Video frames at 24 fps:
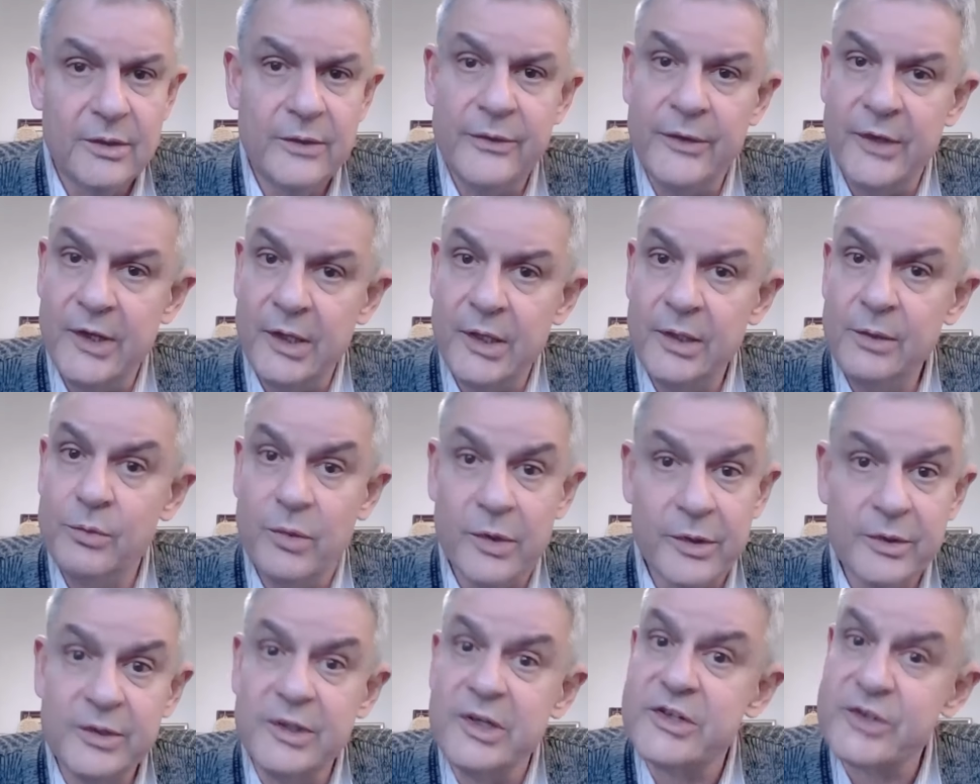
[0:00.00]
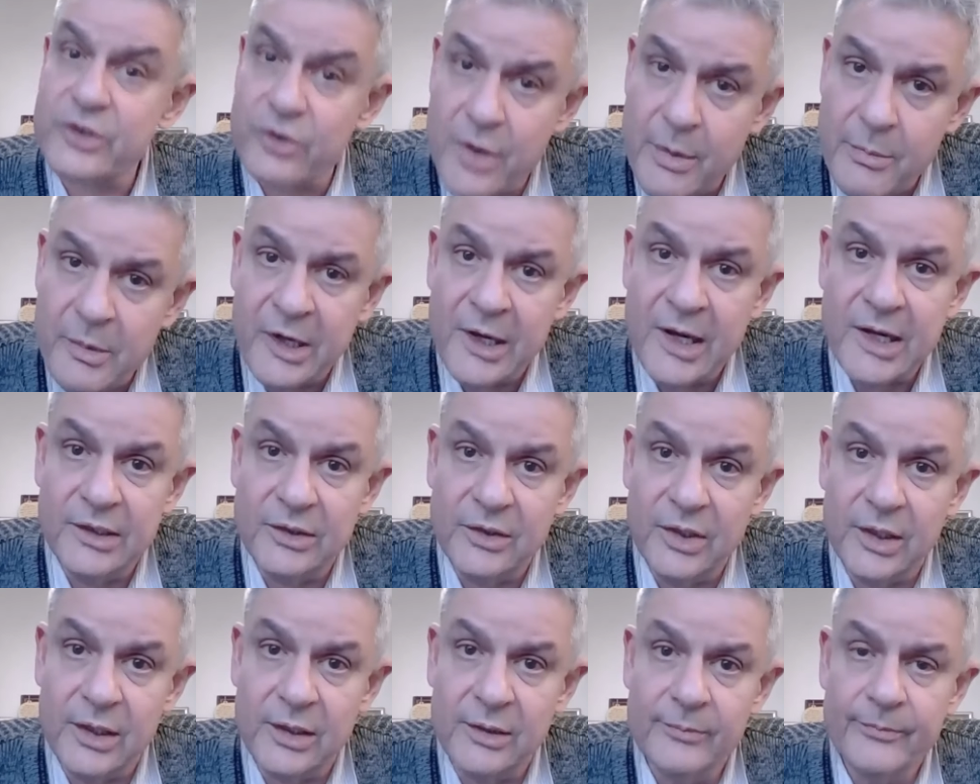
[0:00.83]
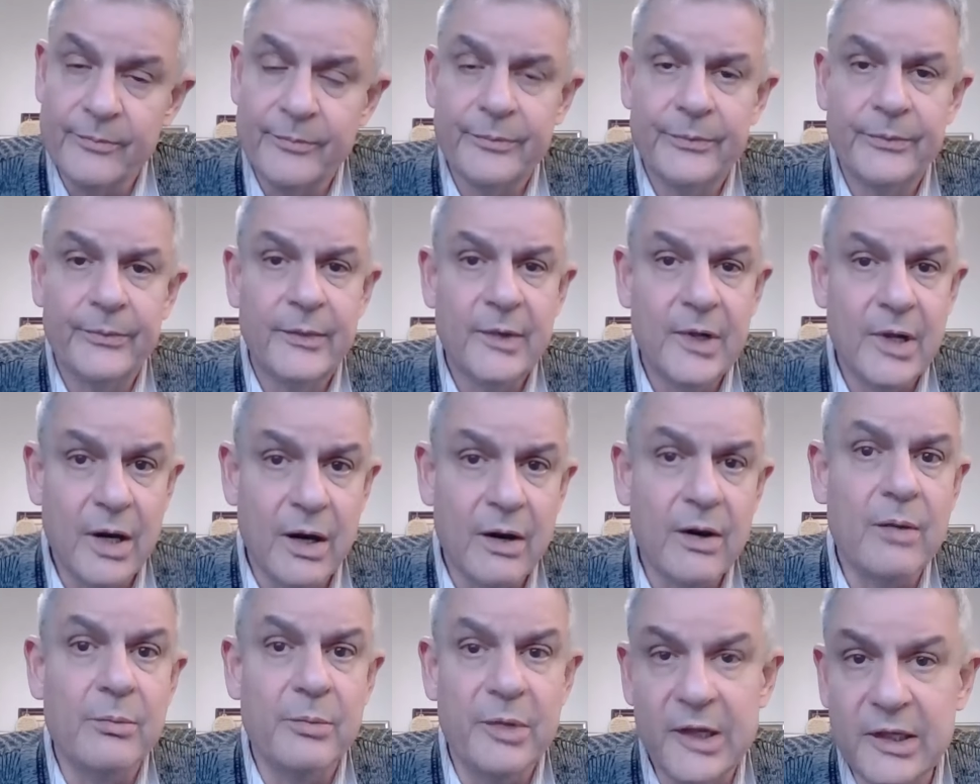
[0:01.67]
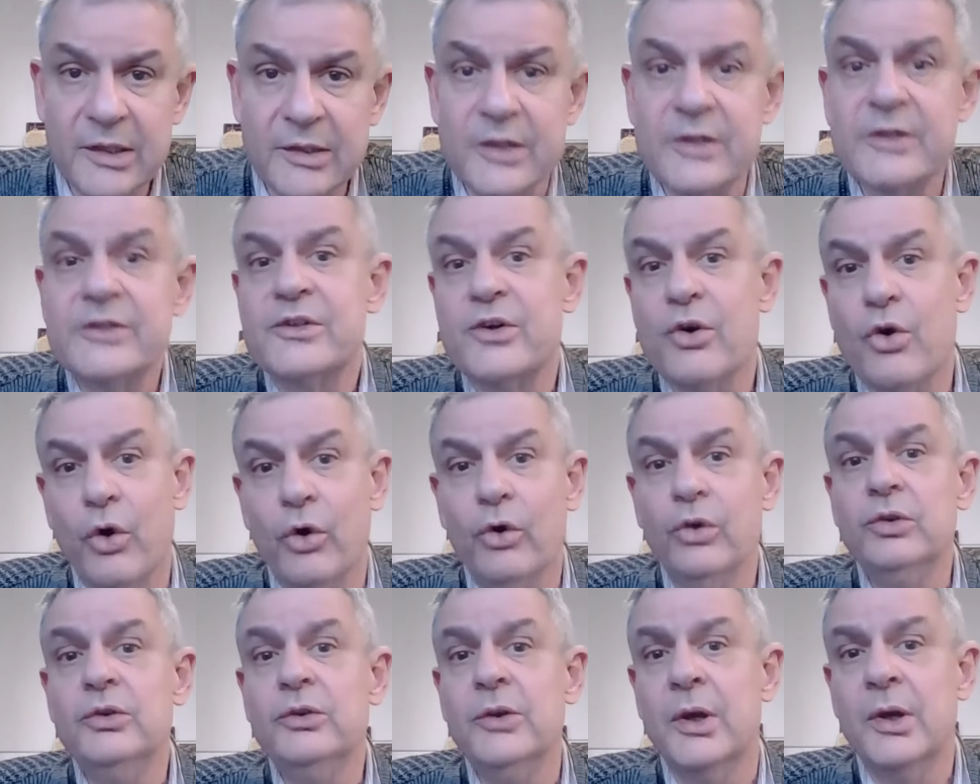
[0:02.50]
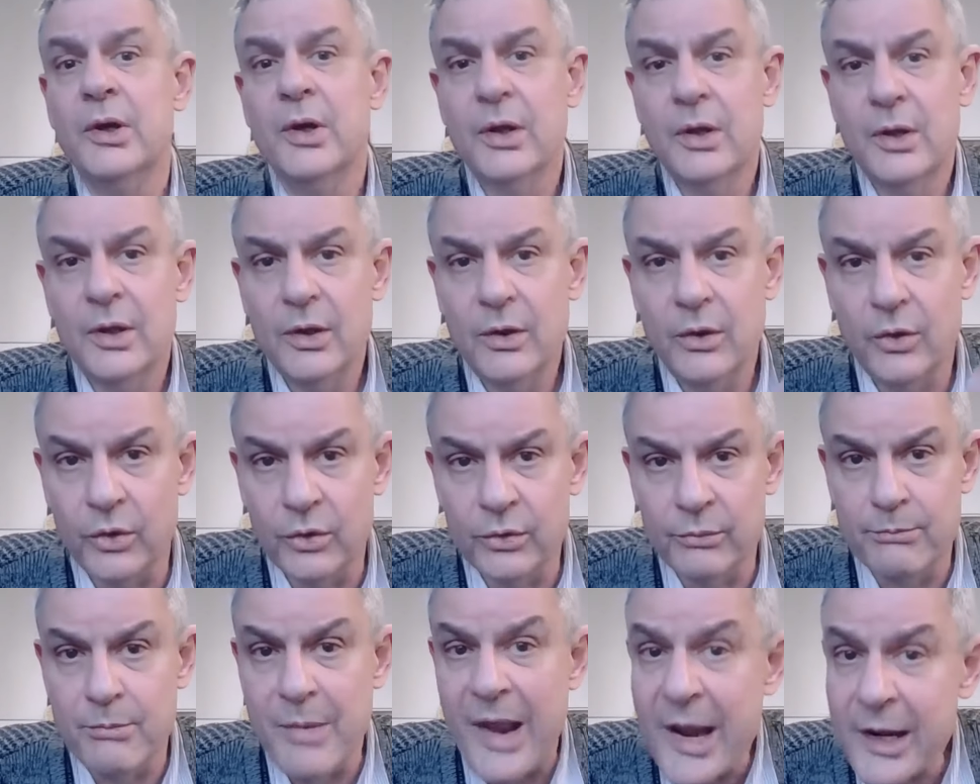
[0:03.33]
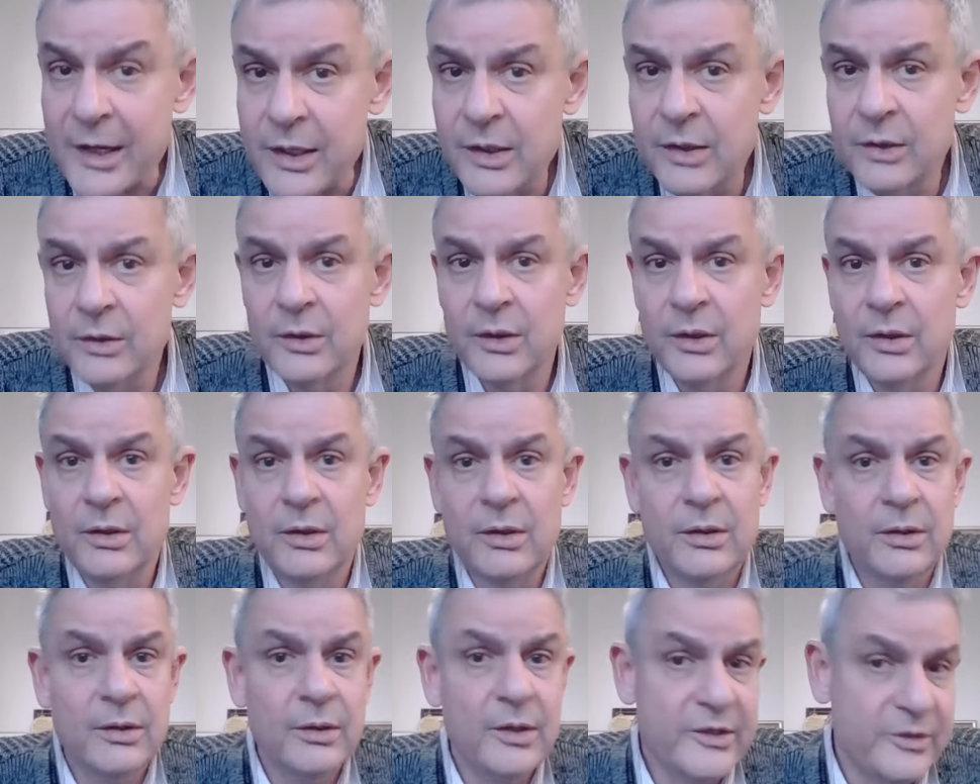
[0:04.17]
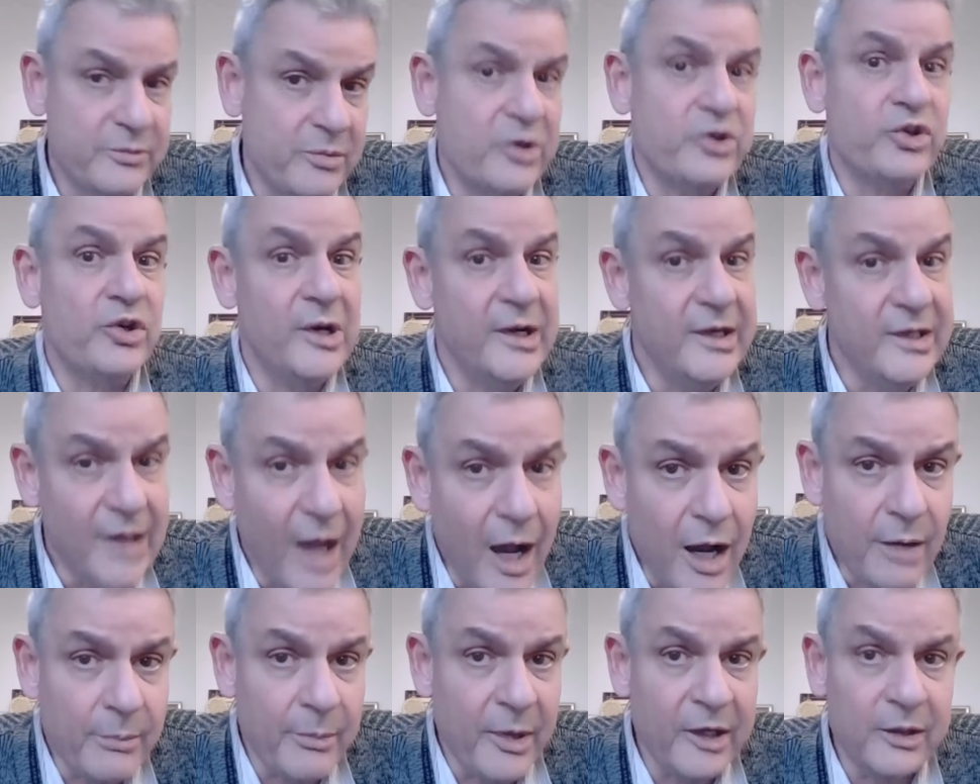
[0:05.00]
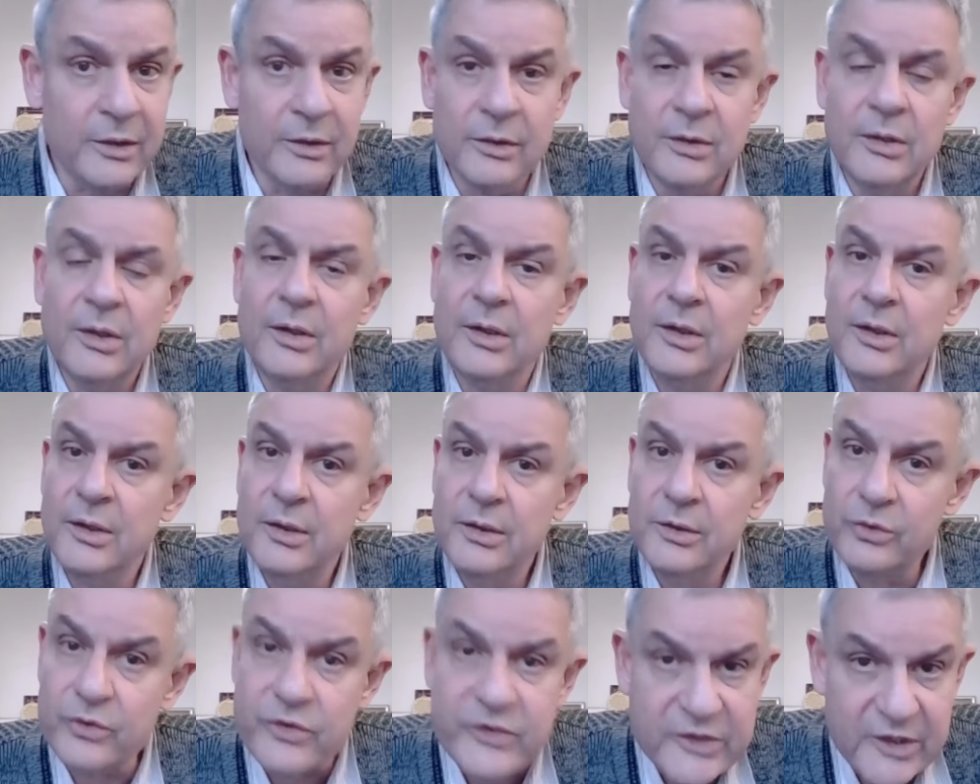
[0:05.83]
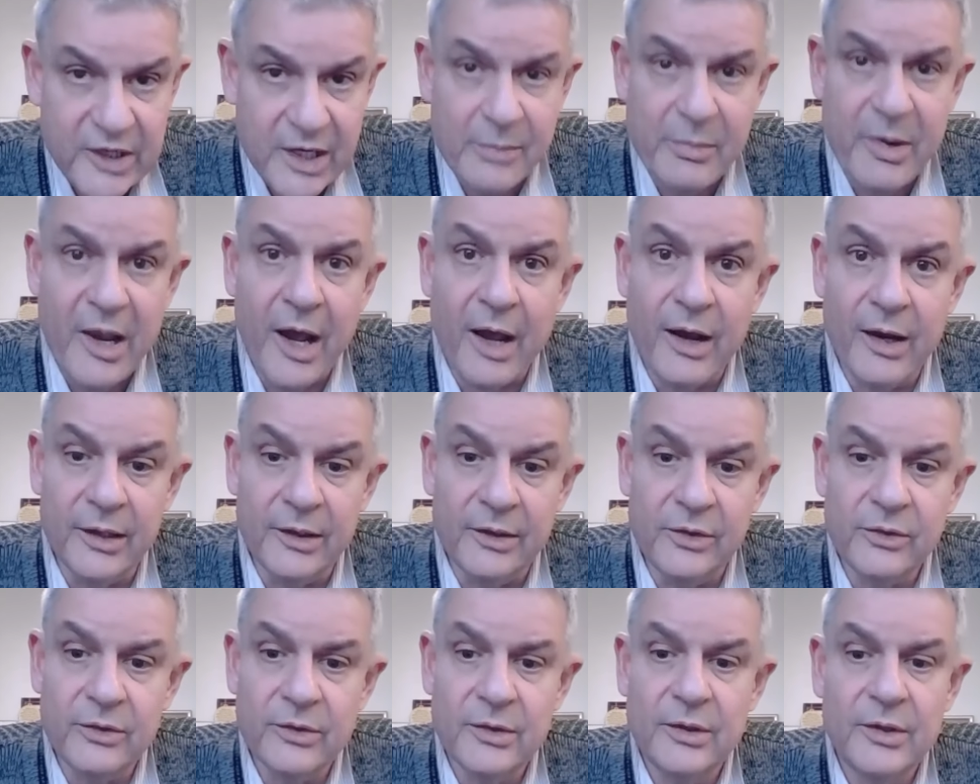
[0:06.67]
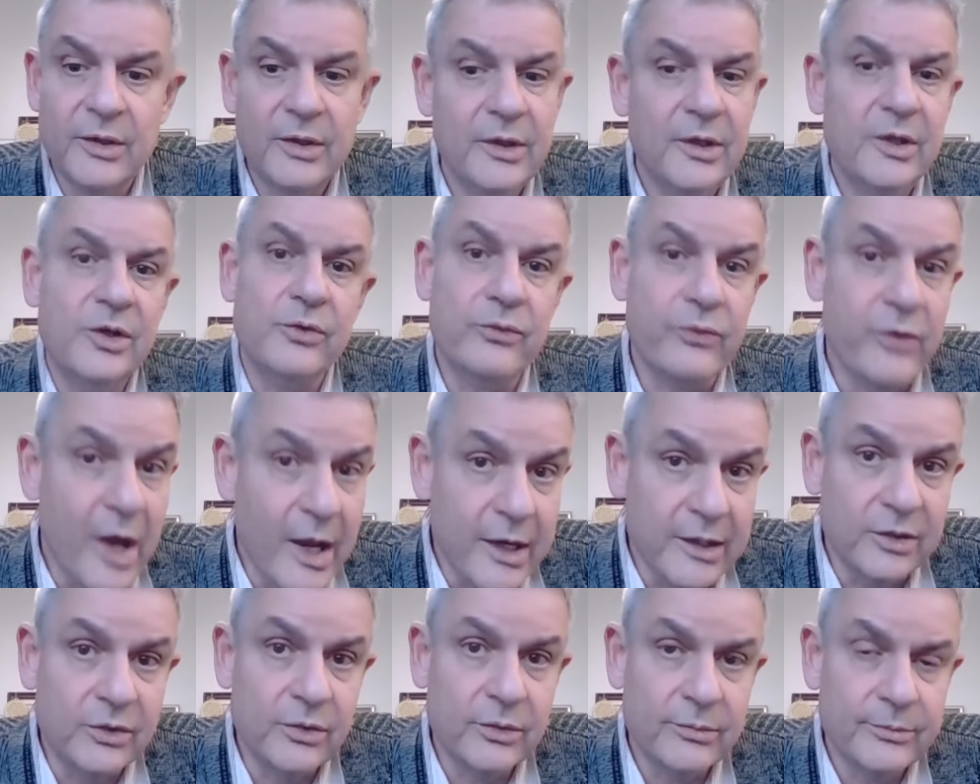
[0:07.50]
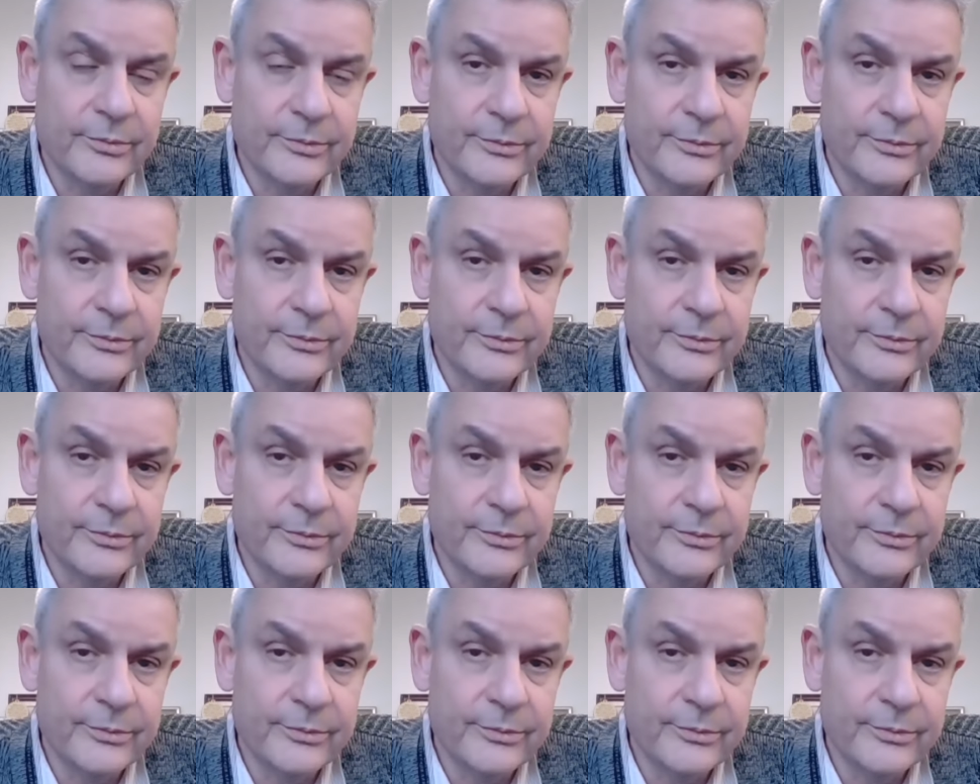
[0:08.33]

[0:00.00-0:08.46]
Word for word: They were discriminating. The Arab leaders called on men, especially young men, to stay behind and fight.